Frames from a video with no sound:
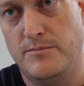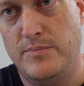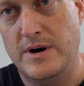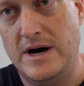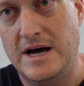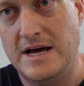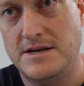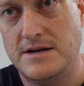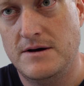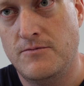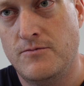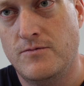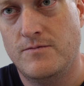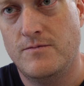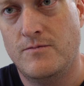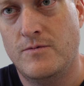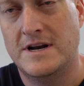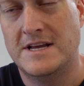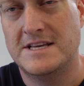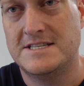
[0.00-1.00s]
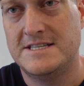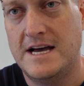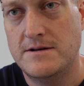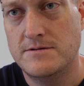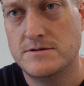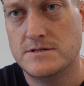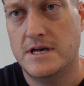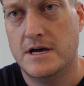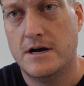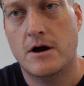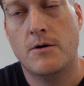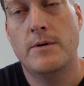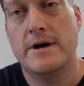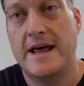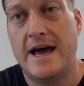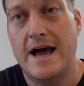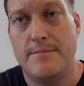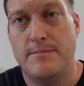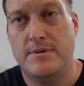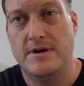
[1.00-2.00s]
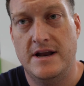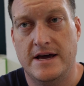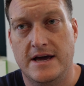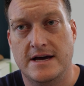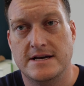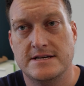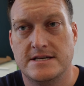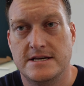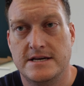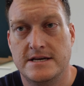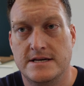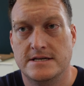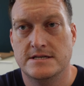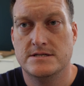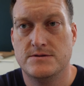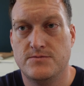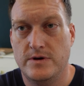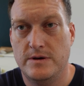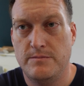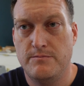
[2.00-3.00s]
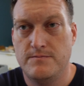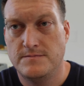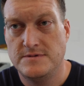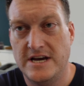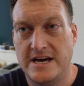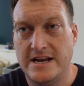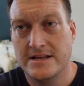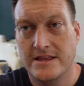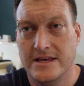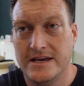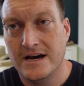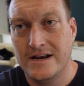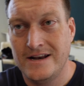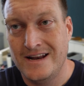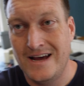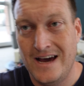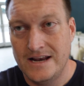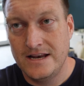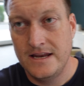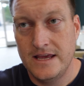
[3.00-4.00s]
but what it sounds like, or what happened, I guess, is we technically got 9